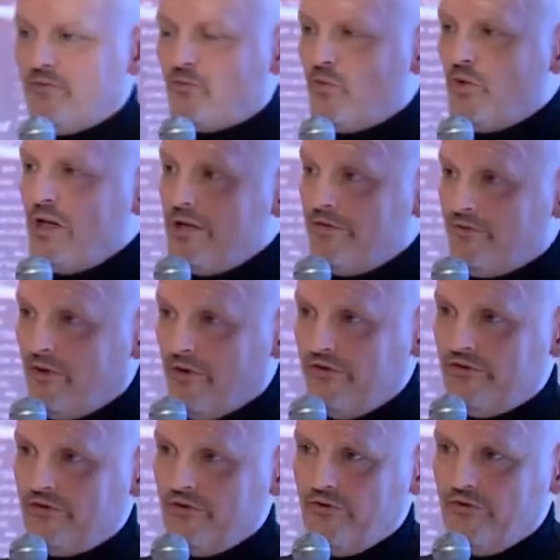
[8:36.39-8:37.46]
really
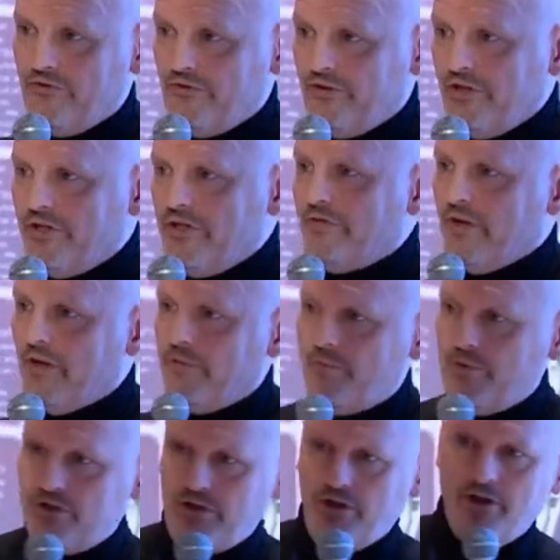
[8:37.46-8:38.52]
fosters the
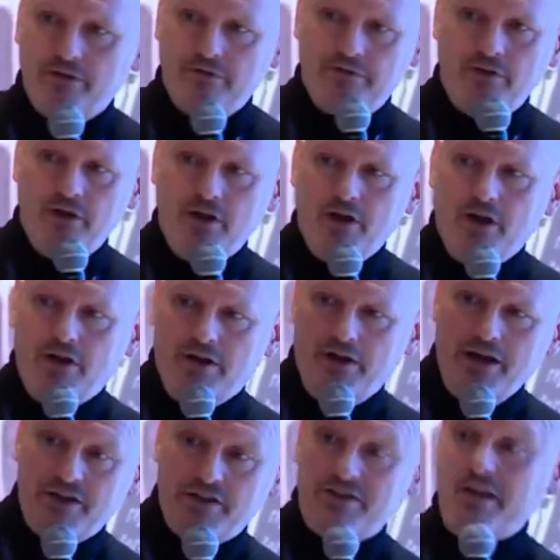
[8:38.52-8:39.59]
development of
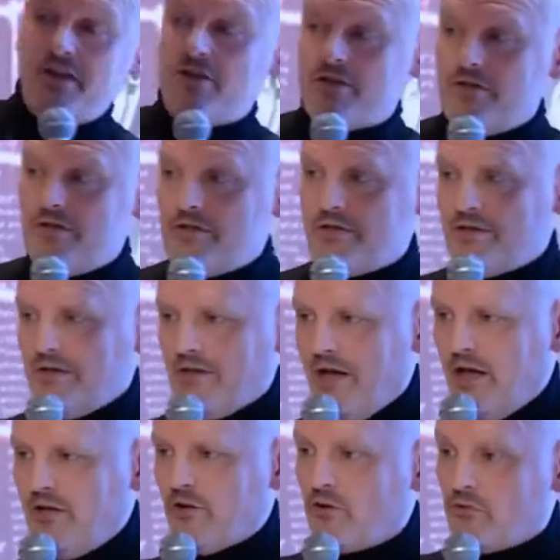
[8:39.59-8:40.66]
extensions
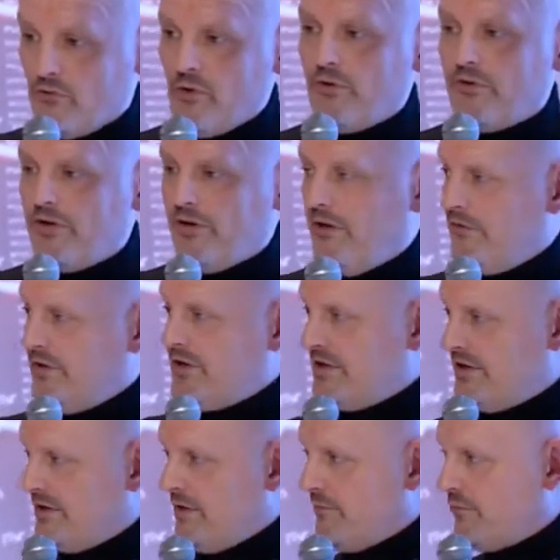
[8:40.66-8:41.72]
and the growth of an
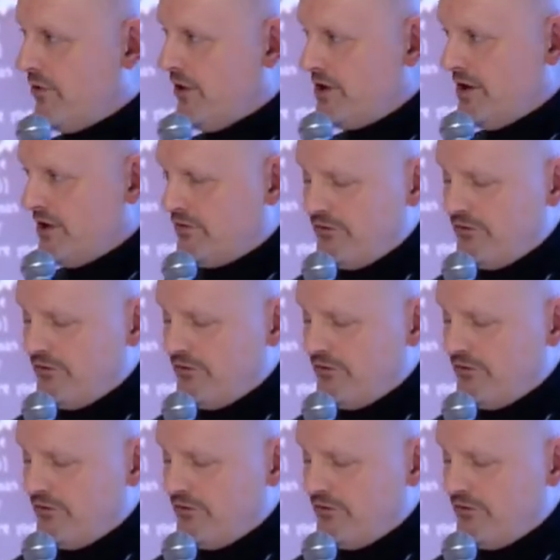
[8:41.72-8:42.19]
existing project.